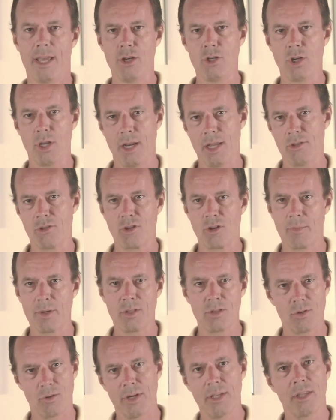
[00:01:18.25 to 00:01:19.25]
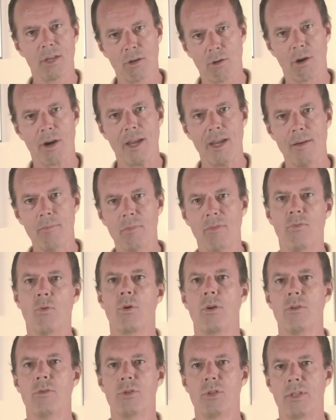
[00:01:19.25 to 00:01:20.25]
engine instruments are in the green
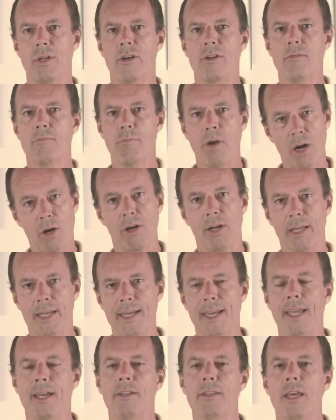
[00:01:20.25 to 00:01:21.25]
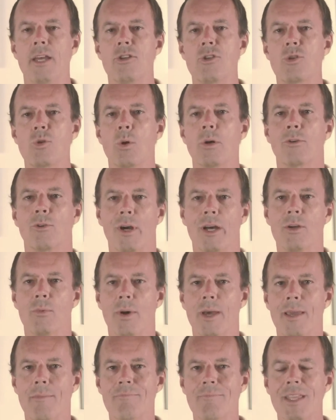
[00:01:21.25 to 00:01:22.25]
before you start barreling down that short
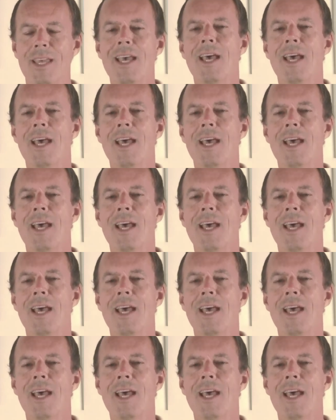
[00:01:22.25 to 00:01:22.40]
runway.